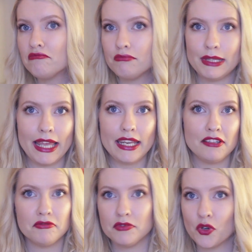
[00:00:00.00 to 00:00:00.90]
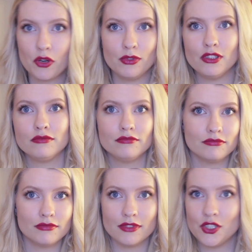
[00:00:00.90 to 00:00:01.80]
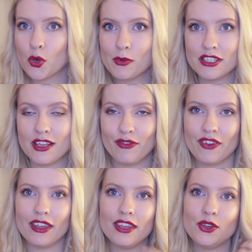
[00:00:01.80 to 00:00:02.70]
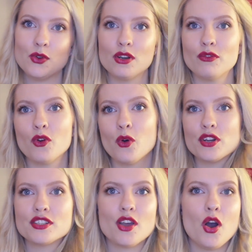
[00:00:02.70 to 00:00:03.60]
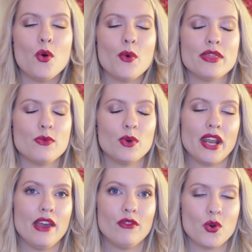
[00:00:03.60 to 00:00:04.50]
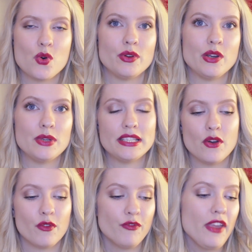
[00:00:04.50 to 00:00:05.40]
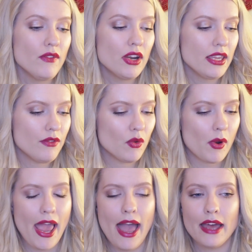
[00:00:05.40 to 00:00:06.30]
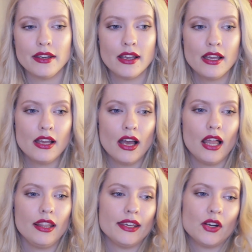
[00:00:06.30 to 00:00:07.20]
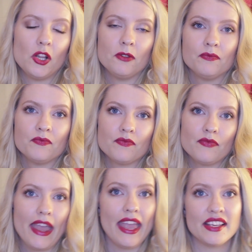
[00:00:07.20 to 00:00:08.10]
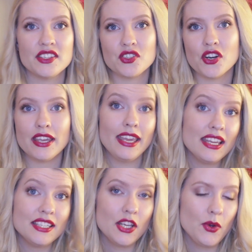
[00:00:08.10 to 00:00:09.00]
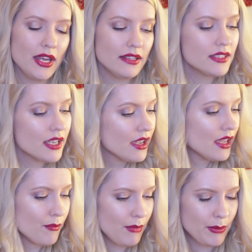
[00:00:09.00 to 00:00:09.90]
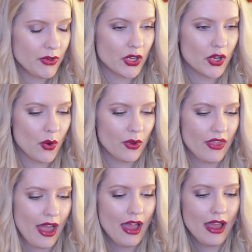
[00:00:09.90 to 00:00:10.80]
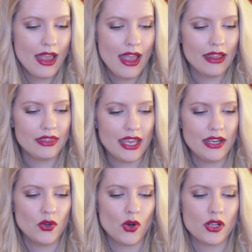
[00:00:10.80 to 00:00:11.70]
plain, normal stuffing. You can of course go with whatever Oreo is your favorite. If you want to add a little extra kick to it, maybe you can go with that. Then you're